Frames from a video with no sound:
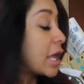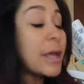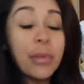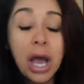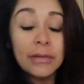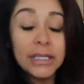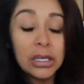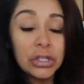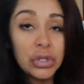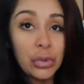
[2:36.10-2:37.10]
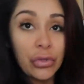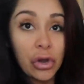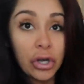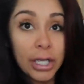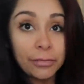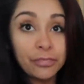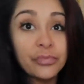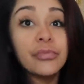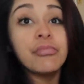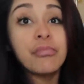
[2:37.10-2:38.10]
He popped out at 2.30,
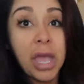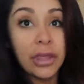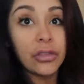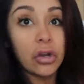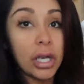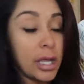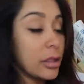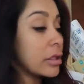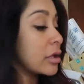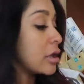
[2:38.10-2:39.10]
May 30th.